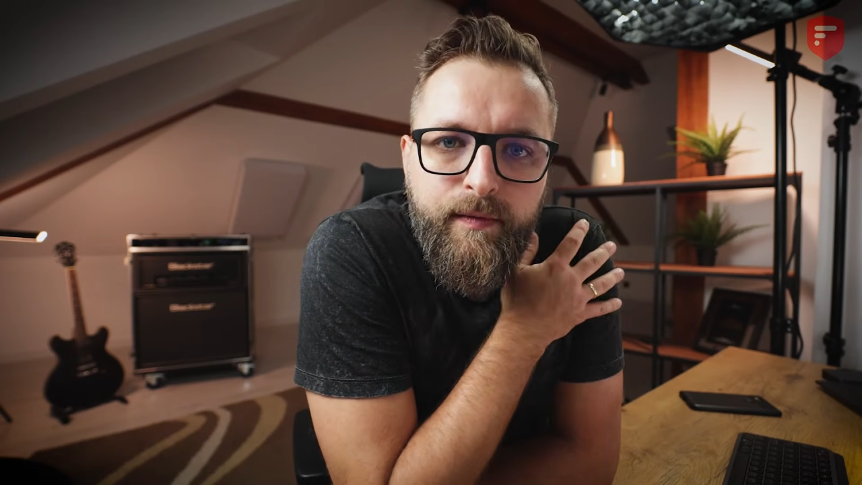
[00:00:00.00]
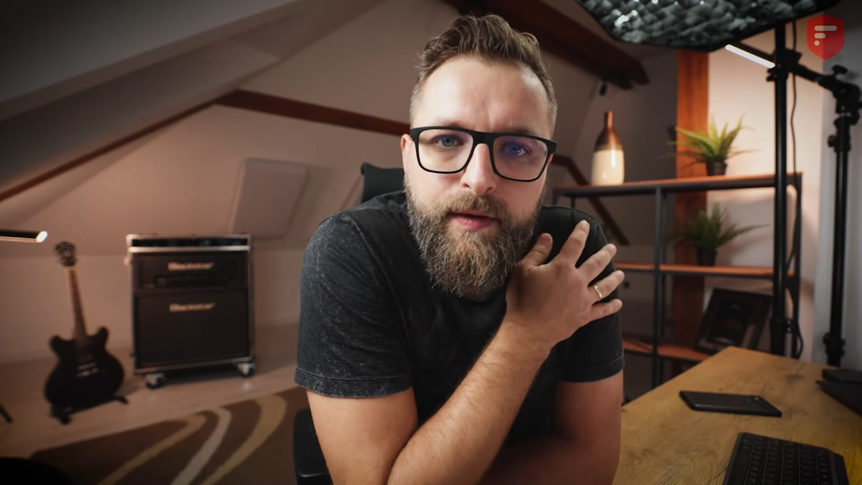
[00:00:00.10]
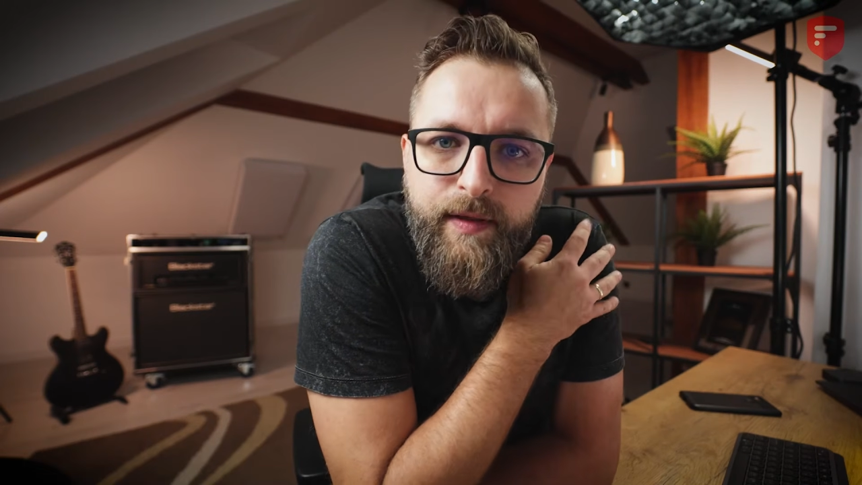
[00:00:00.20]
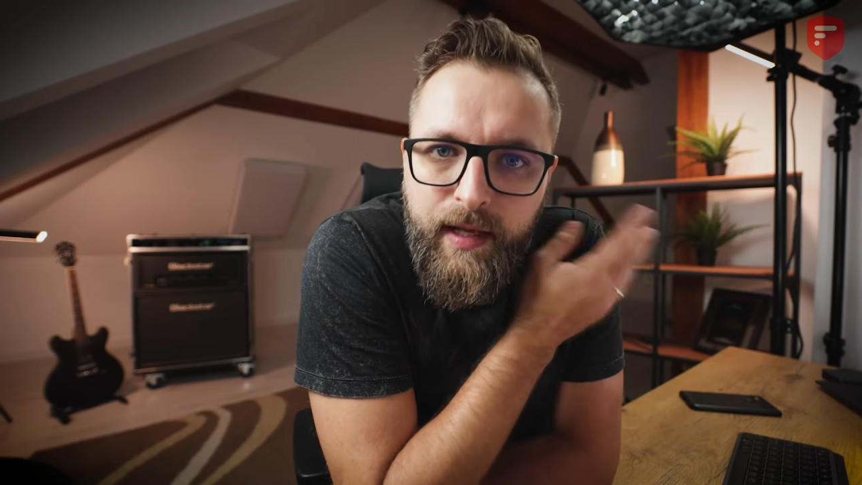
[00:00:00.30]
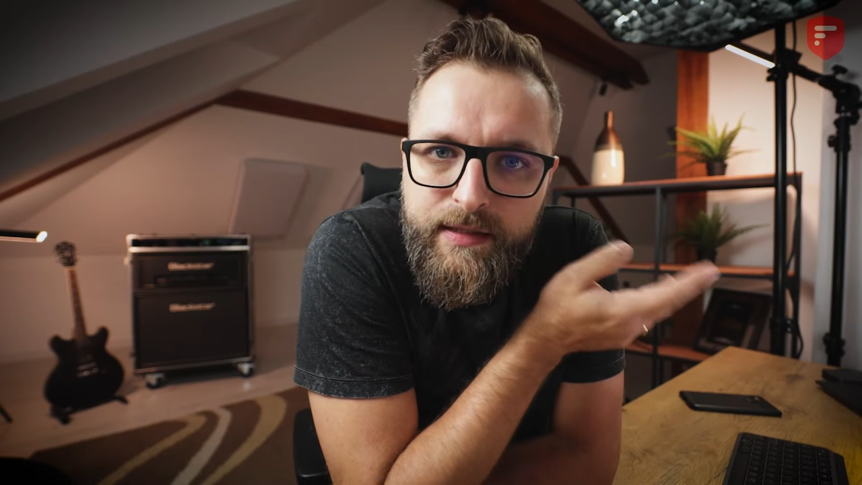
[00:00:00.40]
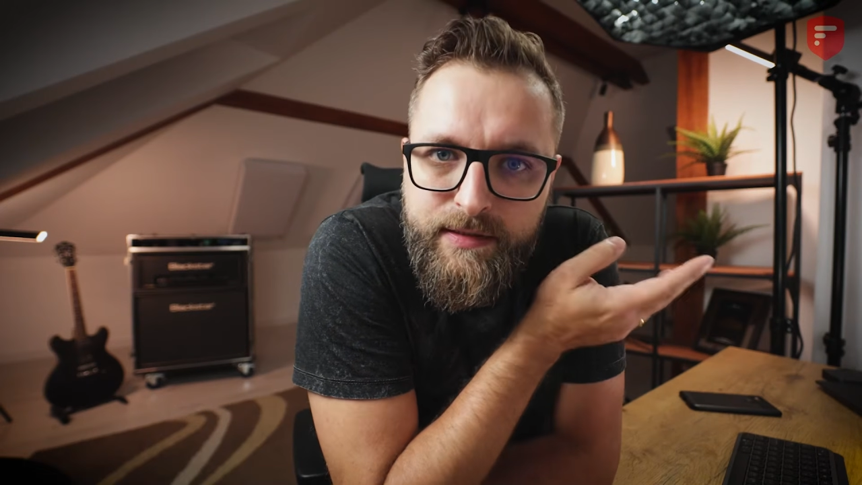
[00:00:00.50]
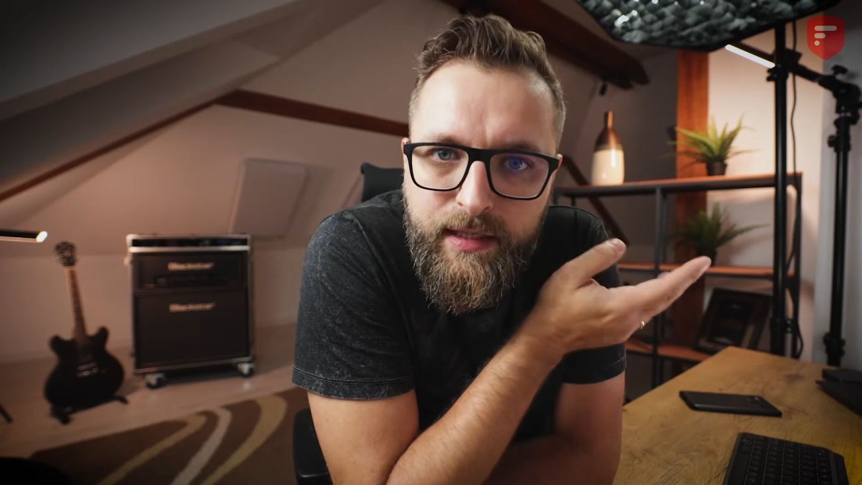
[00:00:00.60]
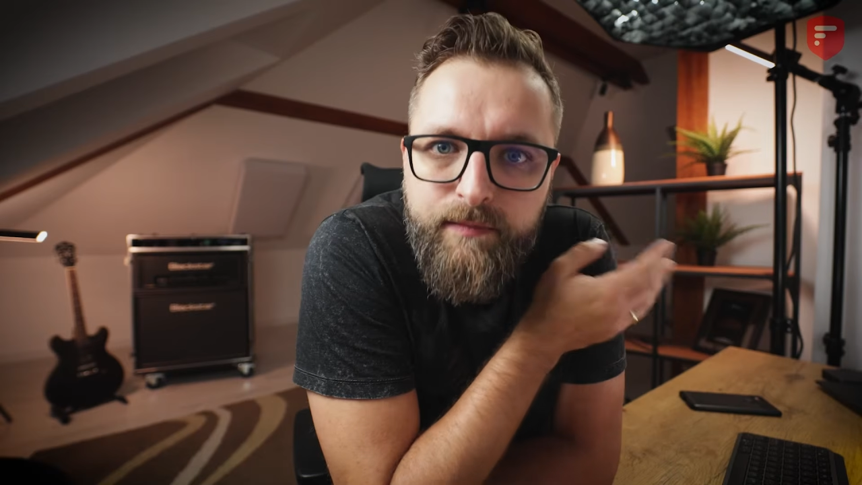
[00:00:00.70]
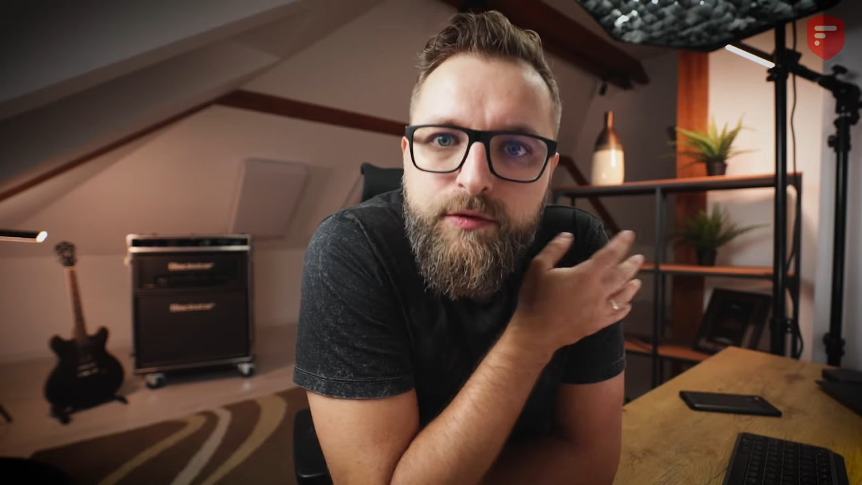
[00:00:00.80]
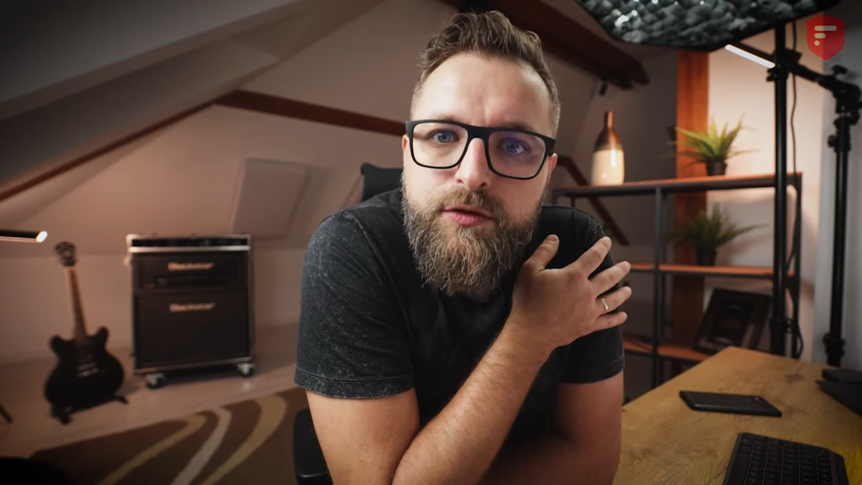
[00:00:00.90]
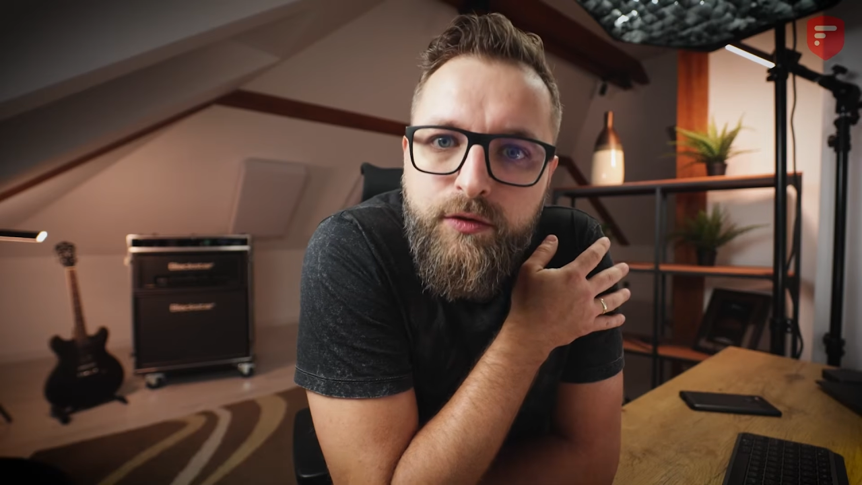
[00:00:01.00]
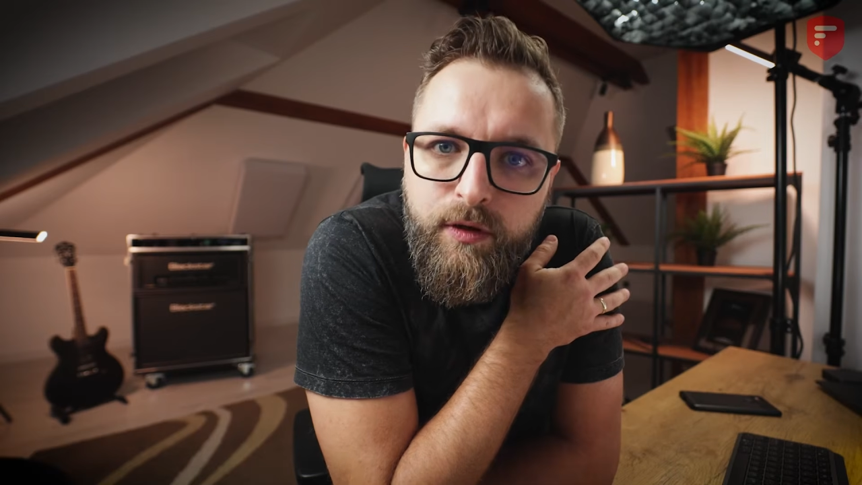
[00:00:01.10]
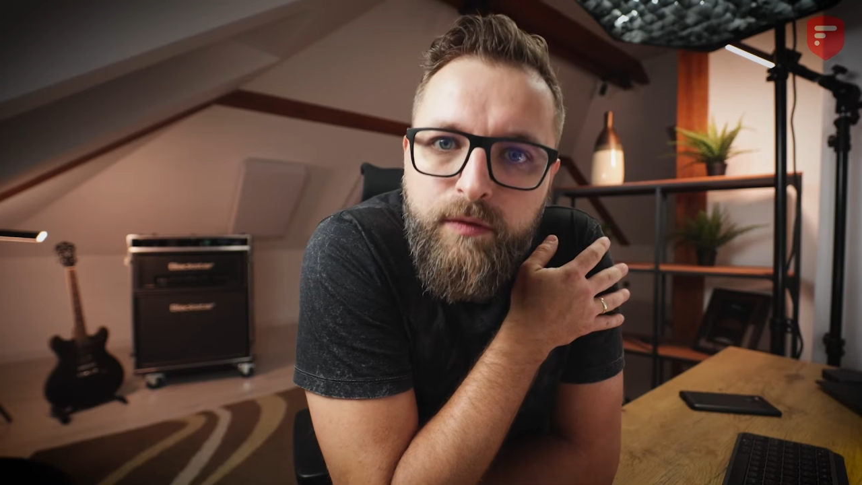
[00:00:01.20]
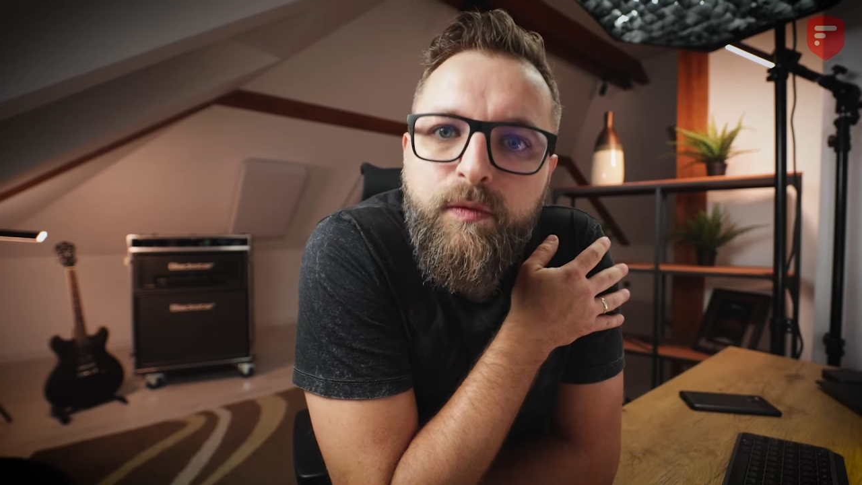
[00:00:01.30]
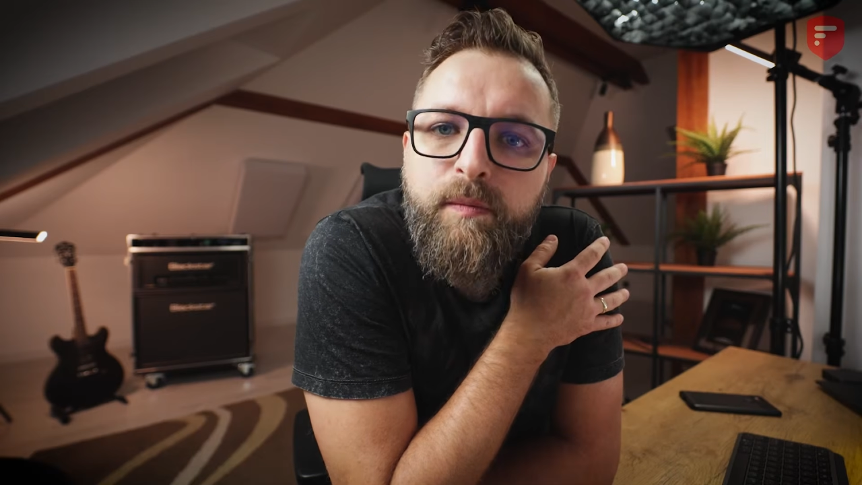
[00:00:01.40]
The next time the
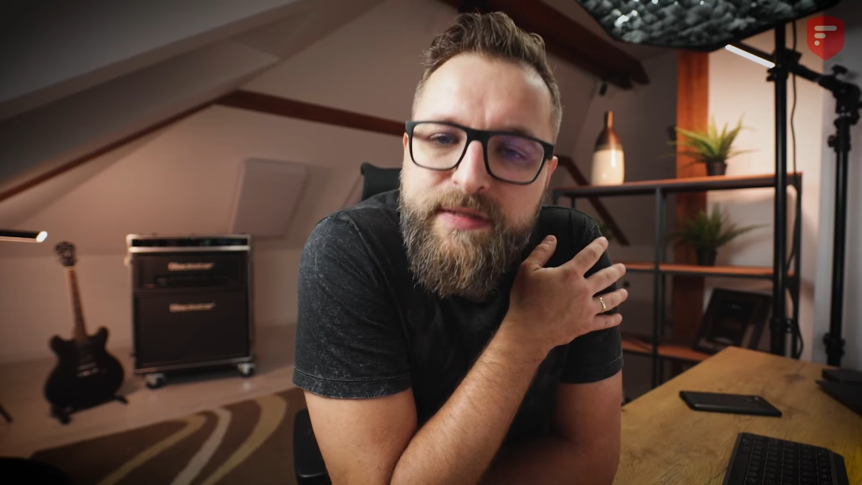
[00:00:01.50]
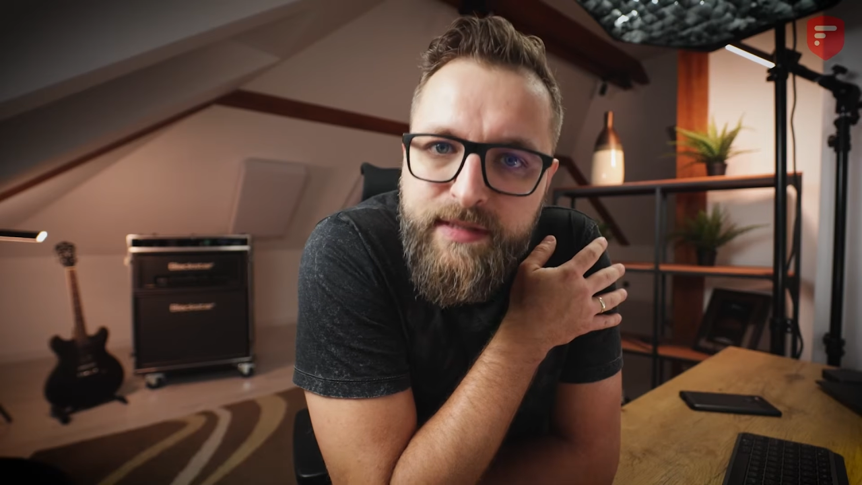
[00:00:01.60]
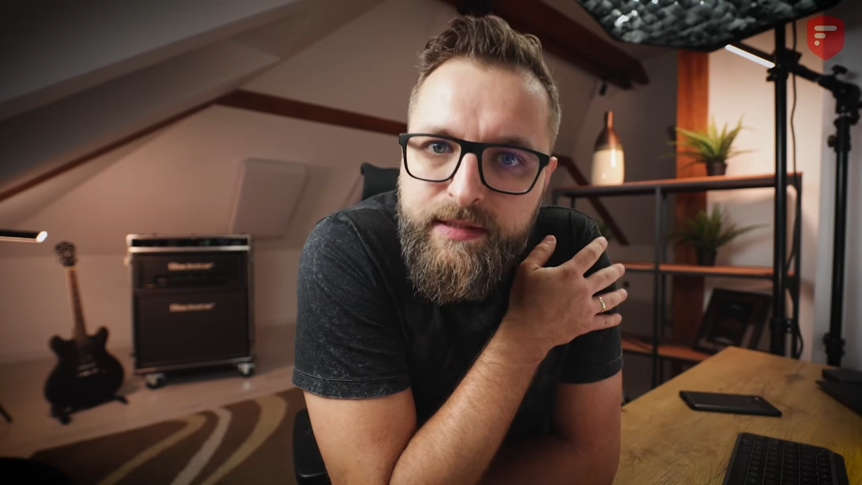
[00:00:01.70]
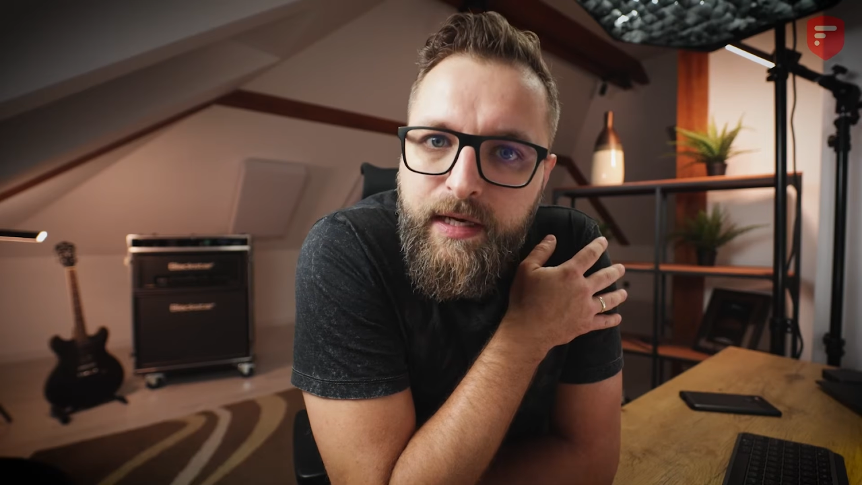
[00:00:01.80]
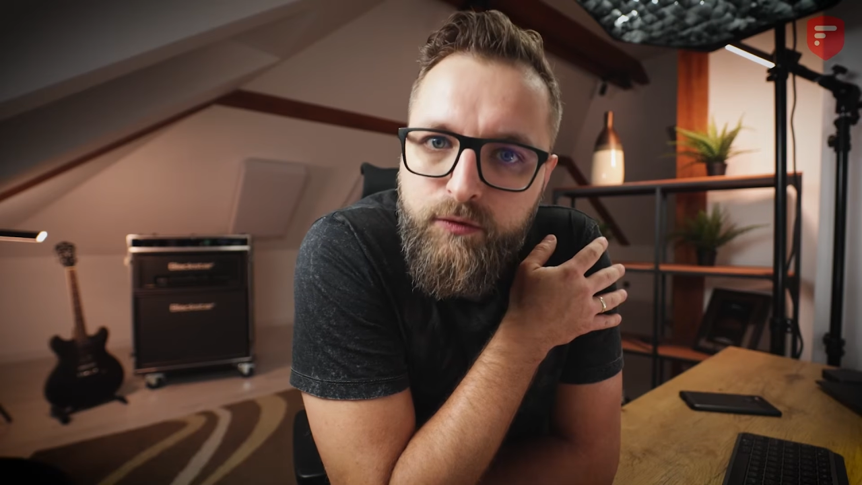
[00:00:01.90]
token will be sent